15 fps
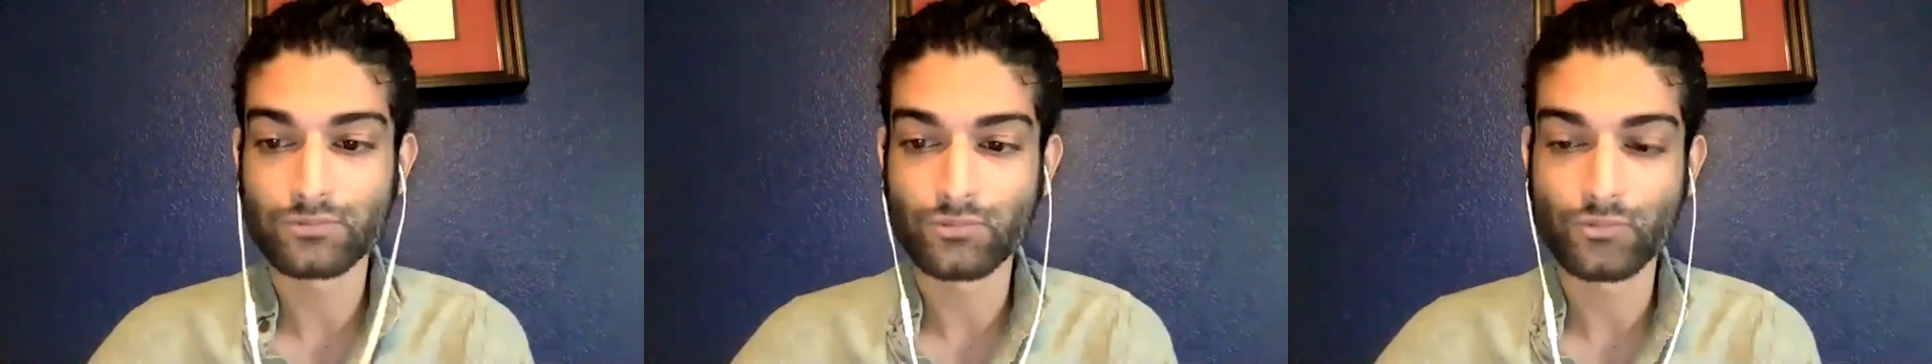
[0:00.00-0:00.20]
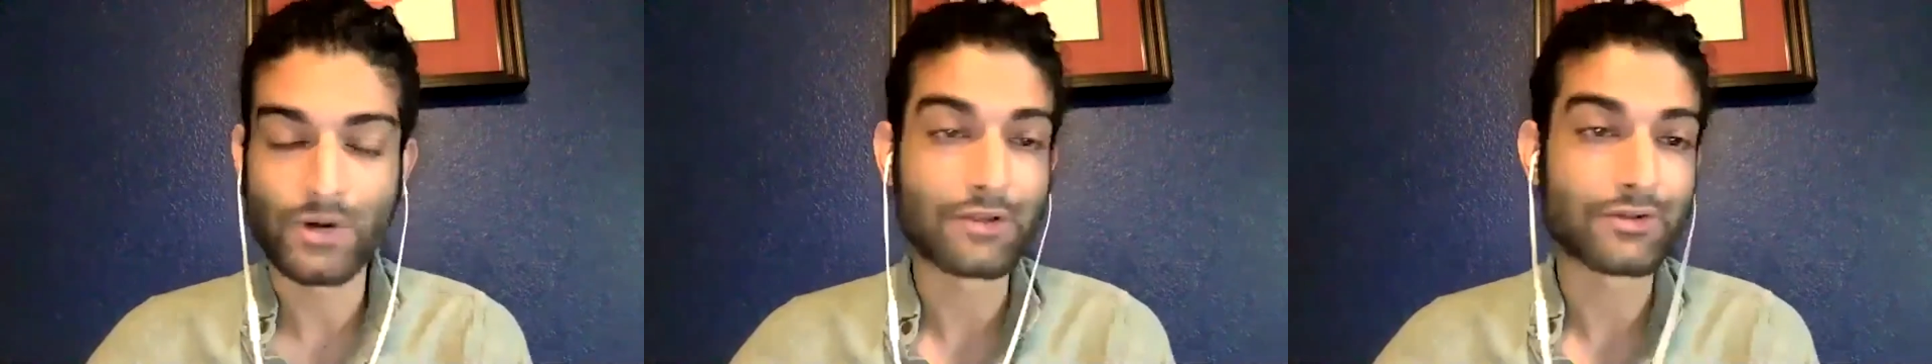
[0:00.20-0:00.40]

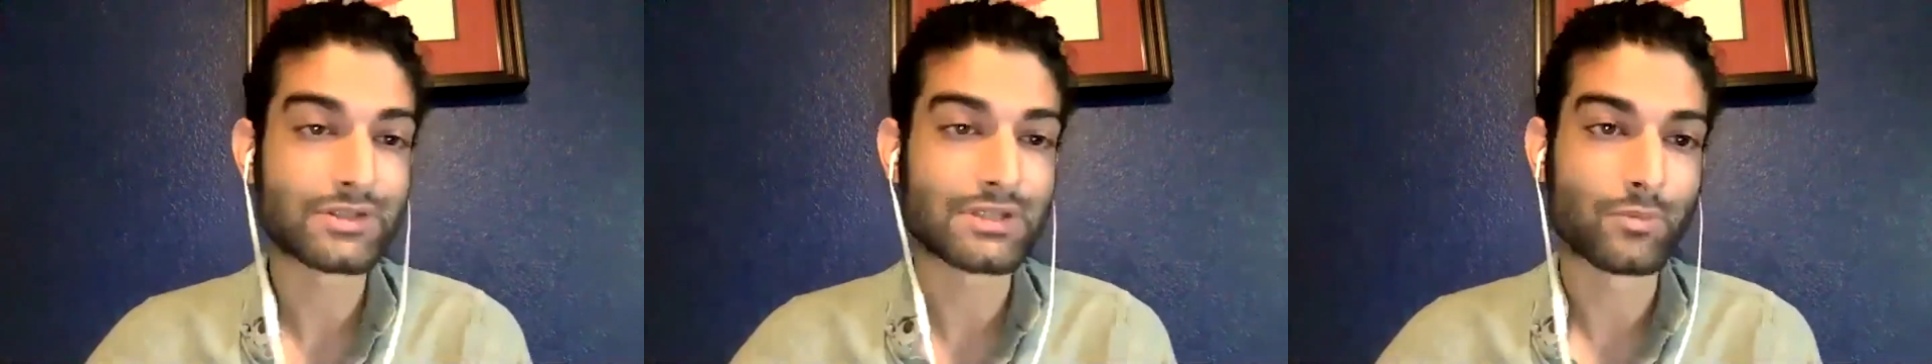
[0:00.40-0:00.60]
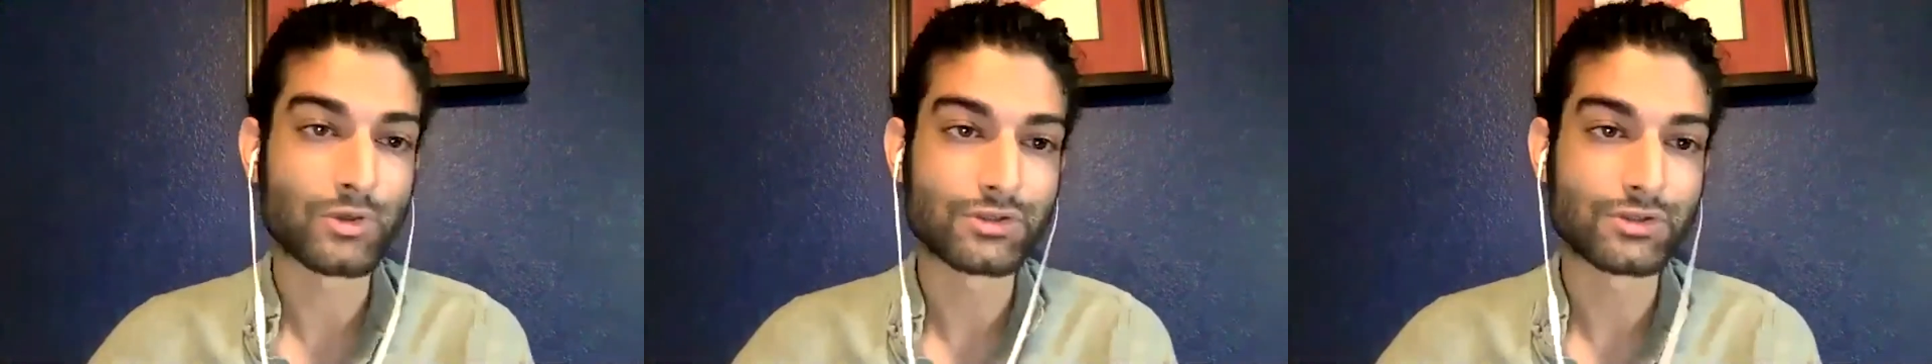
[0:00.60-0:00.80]
route
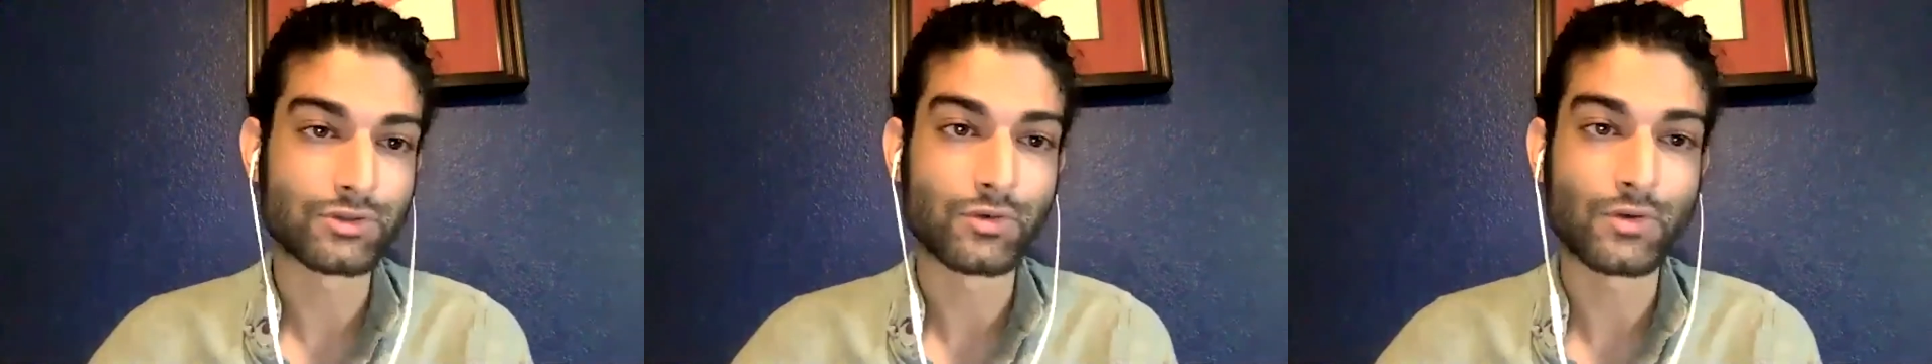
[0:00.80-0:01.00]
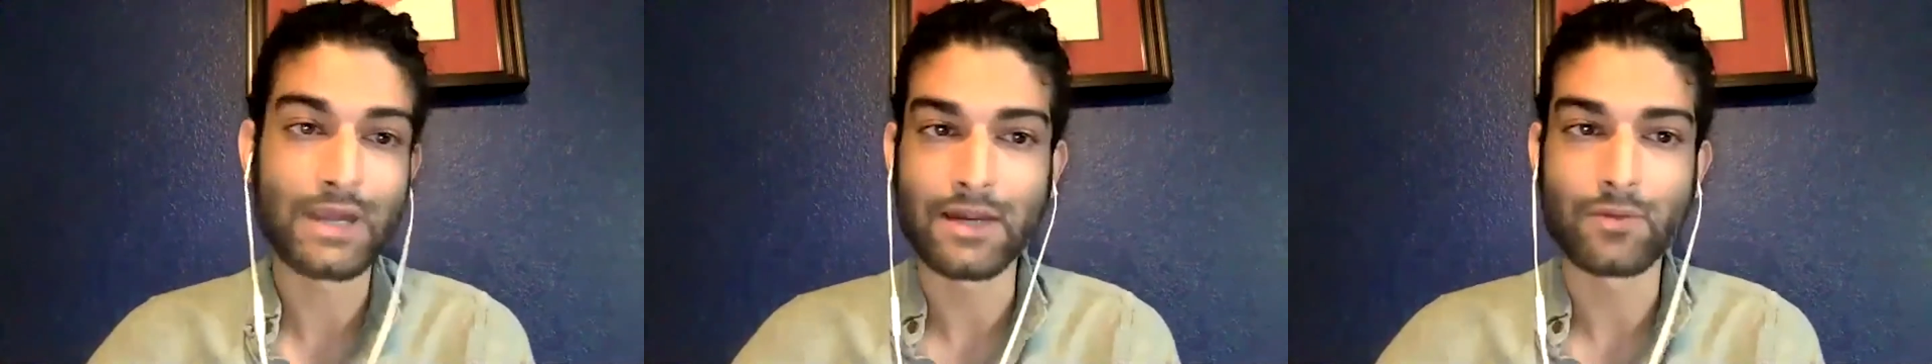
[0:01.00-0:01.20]
someone
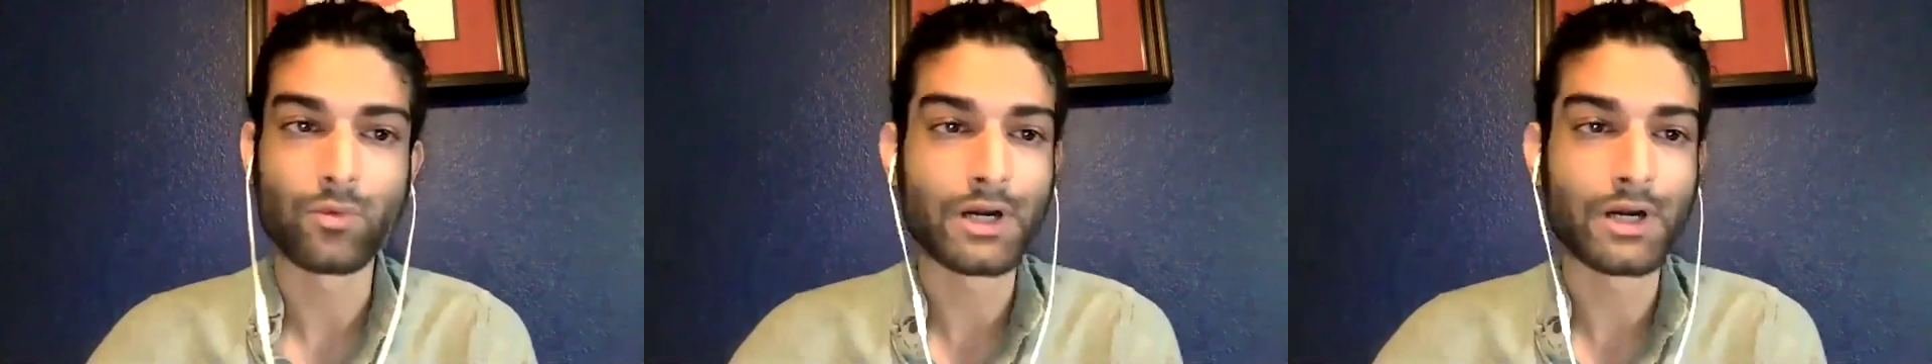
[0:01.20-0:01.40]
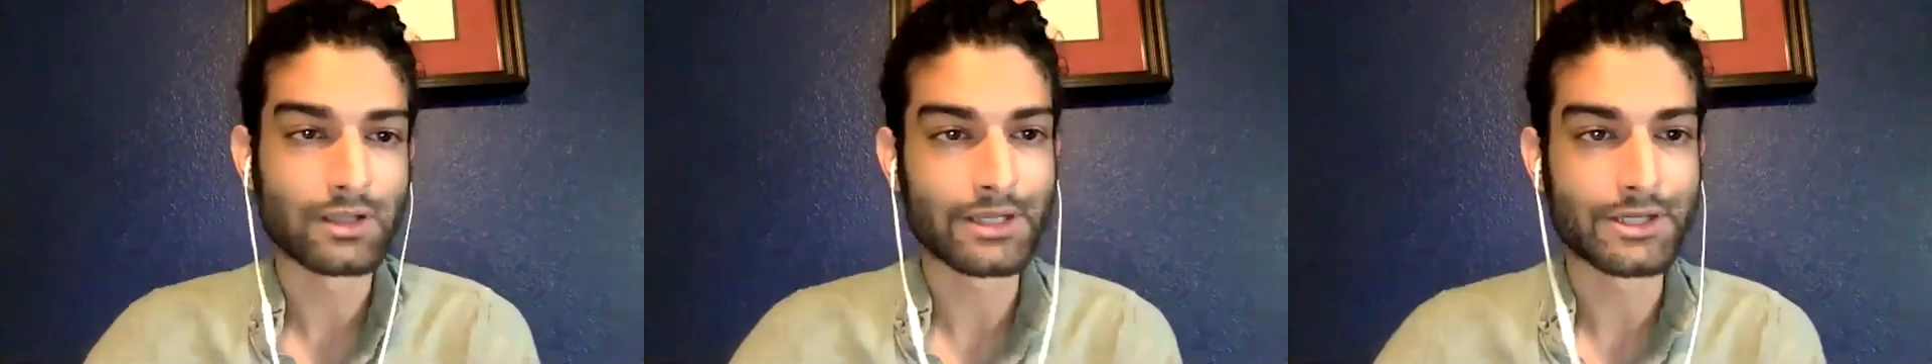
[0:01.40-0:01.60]
to, hey, we're
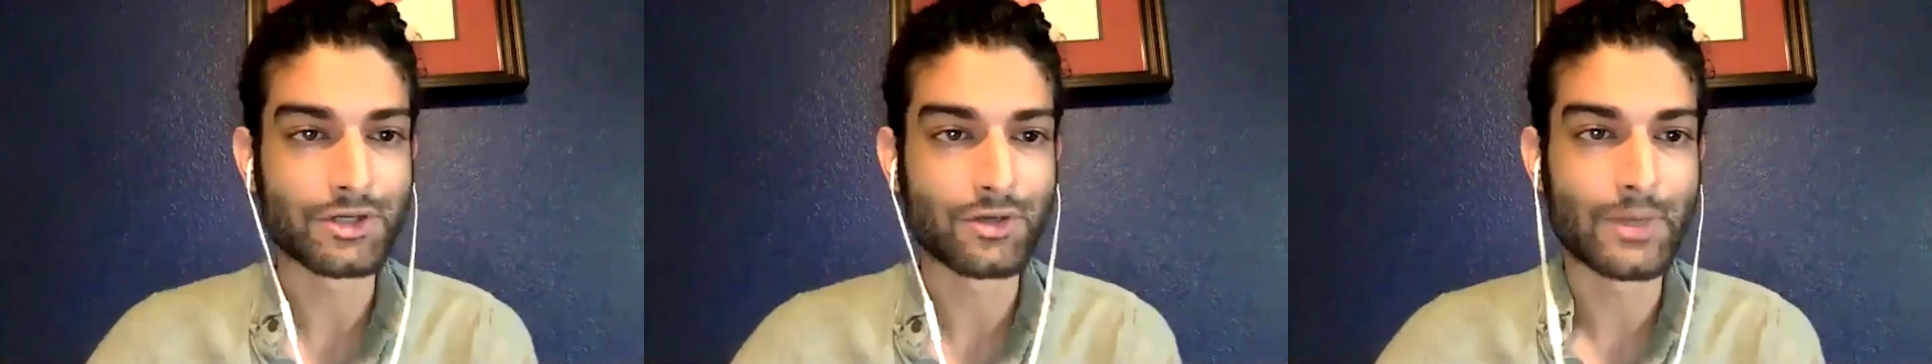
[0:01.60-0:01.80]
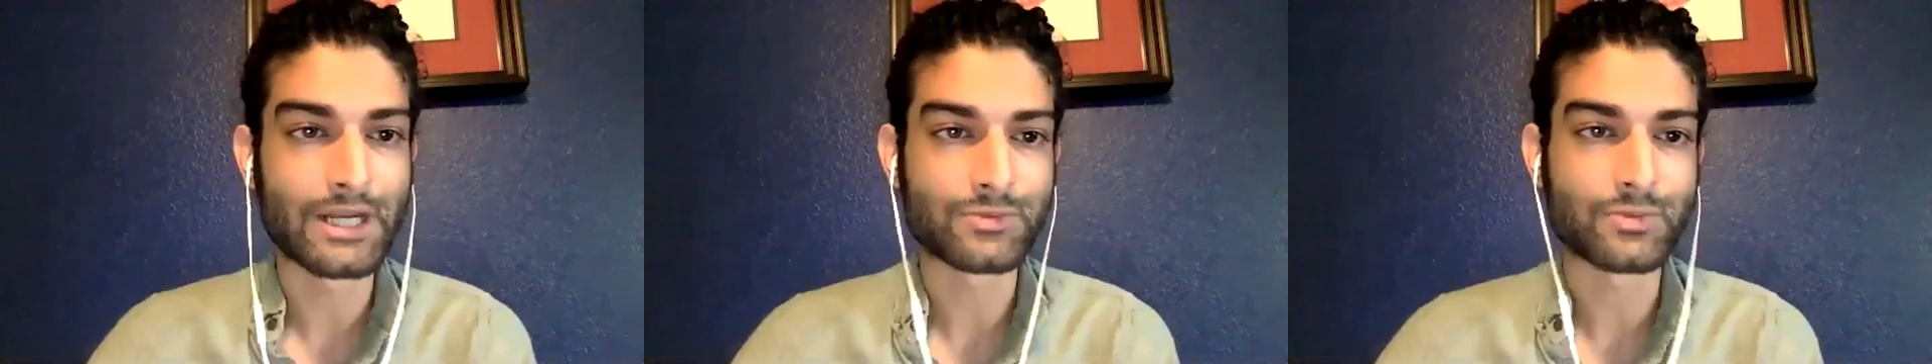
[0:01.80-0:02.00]
going to let your
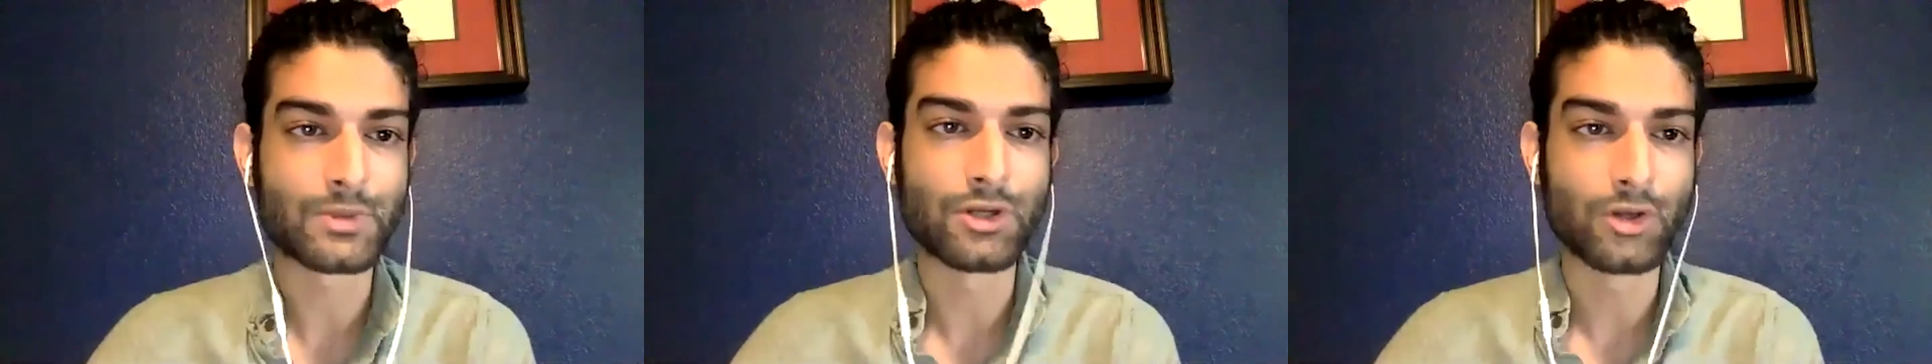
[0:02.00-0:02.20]
management